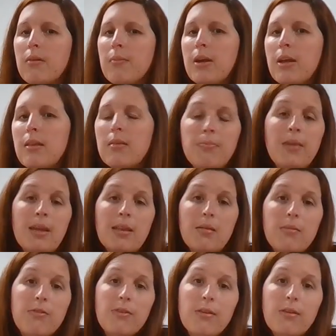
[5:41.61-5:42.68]
It might make
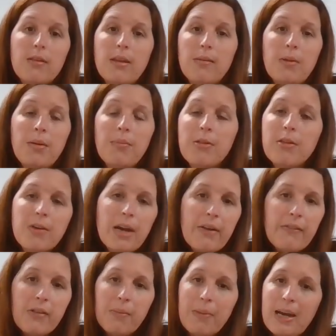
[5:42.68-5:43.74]
them feel like maybe they were
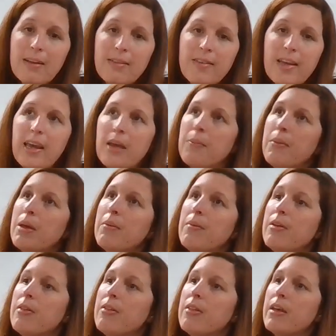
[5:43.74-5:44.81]
having a bad day.
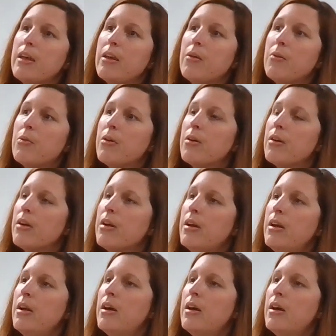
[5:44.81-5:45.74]
Maybe they were